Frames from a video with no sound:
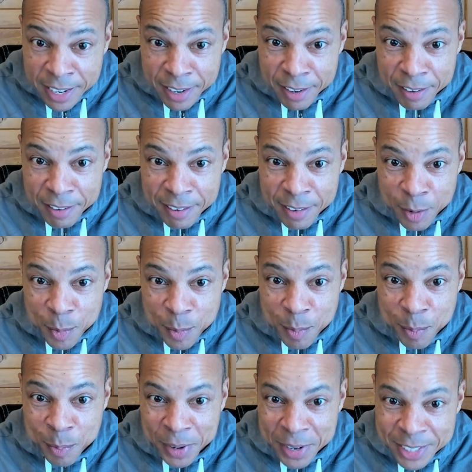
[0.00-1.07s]
it,
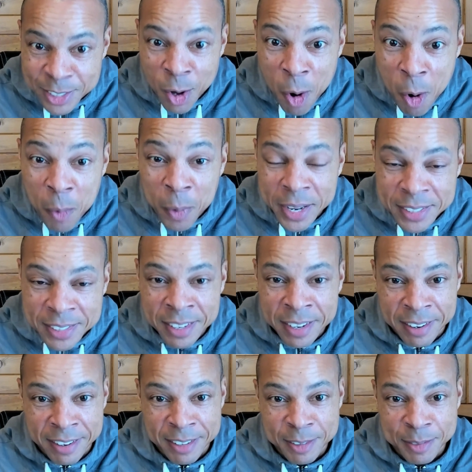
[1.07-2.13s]
but it's always
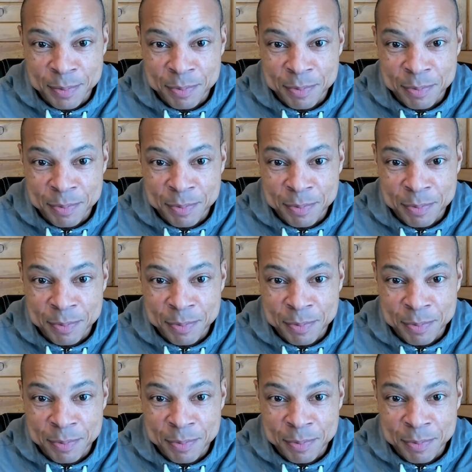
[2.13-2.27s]
there.